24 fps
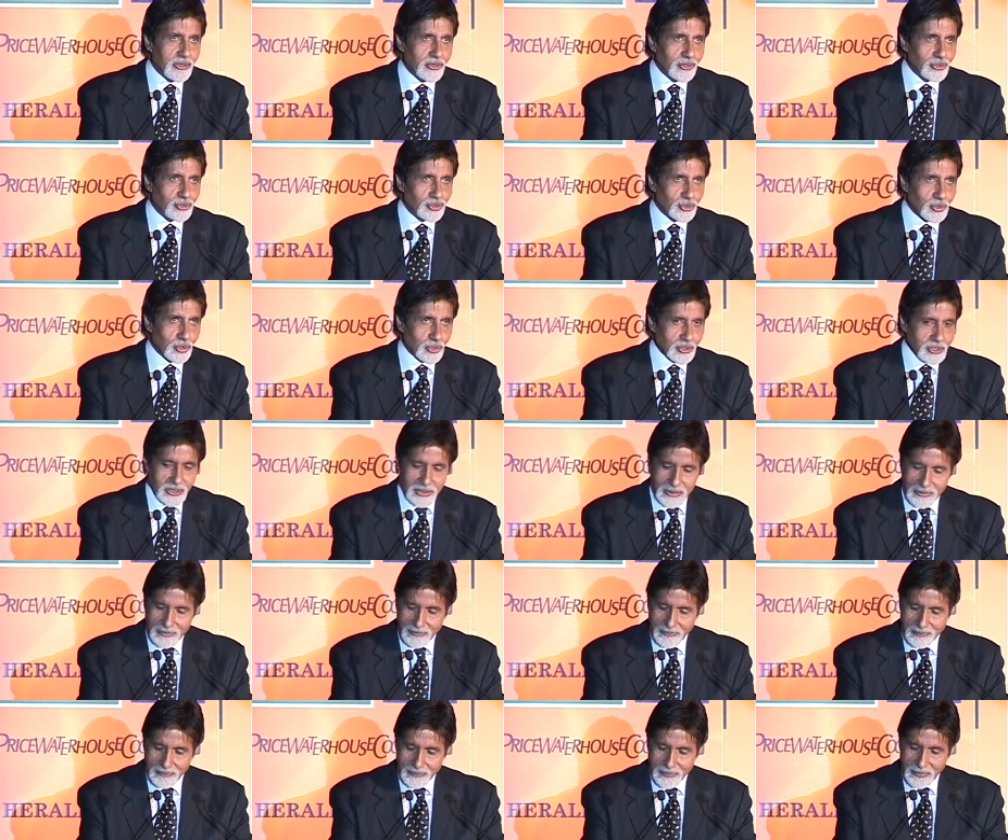Indian shores.
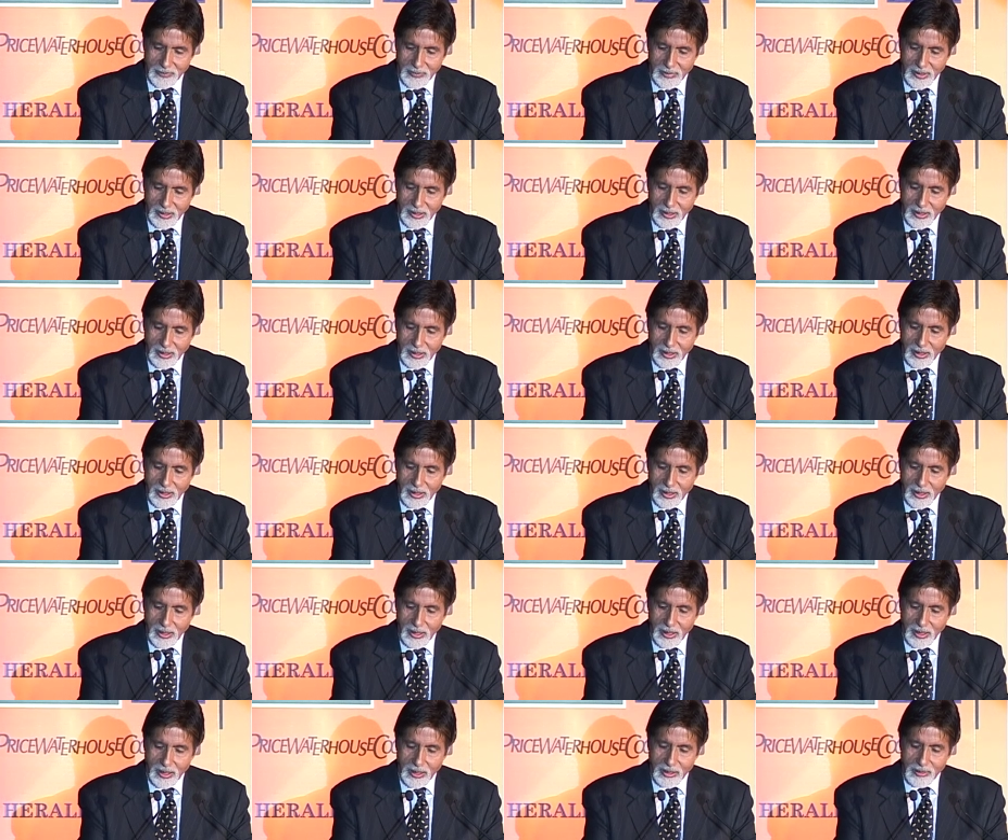
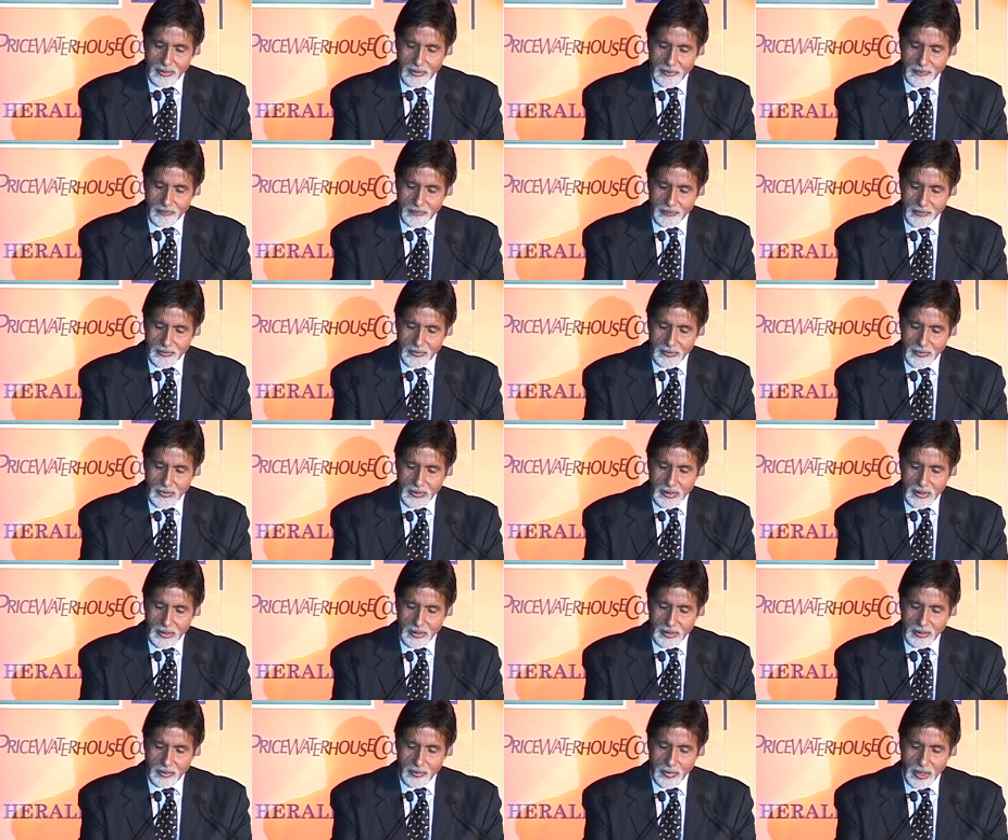And
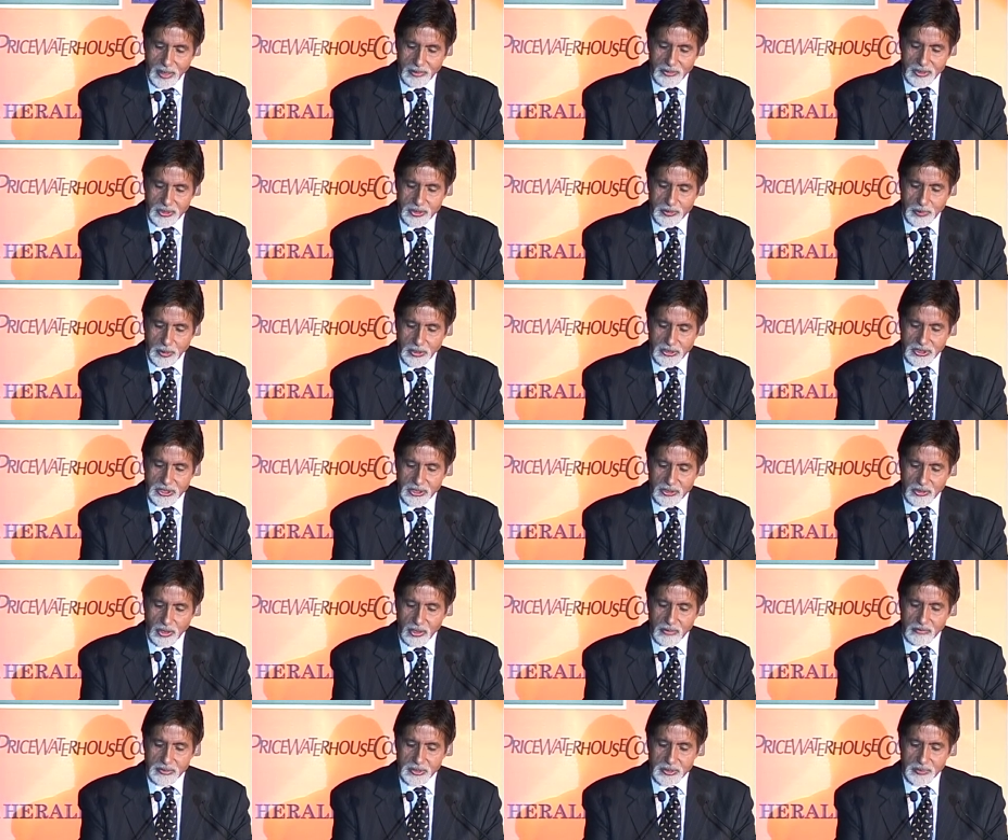my response
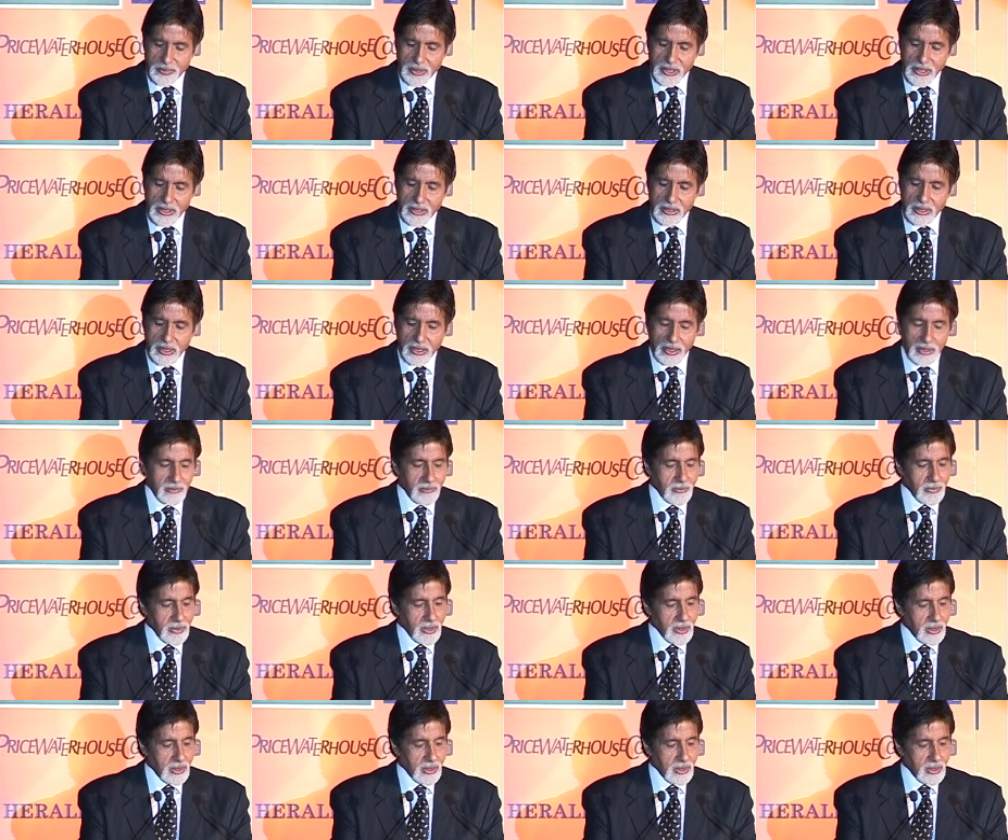has always been that